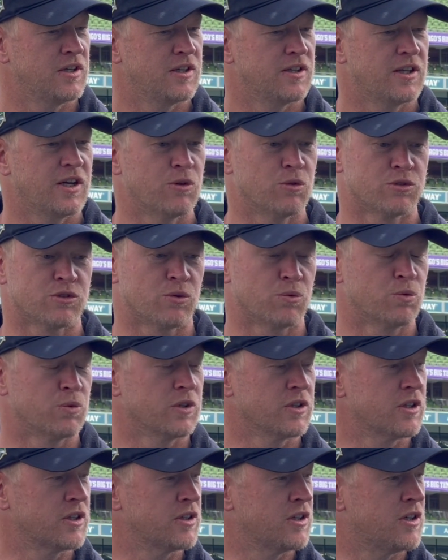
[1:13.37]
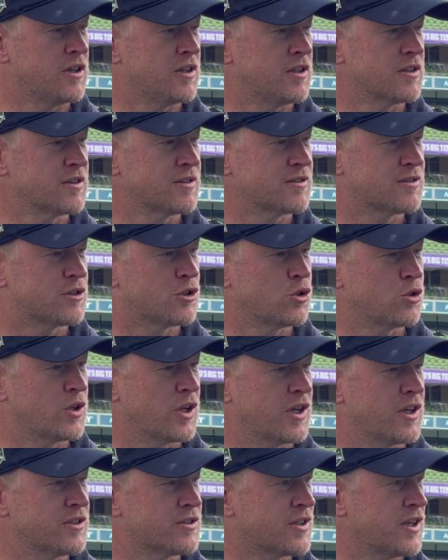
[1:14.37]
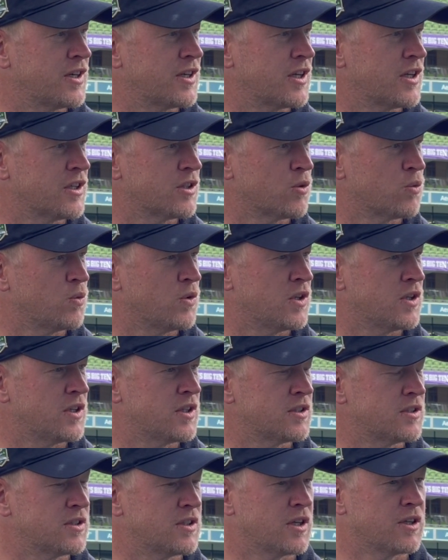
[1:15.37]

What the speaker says: That was a really long 2 days kind of into one.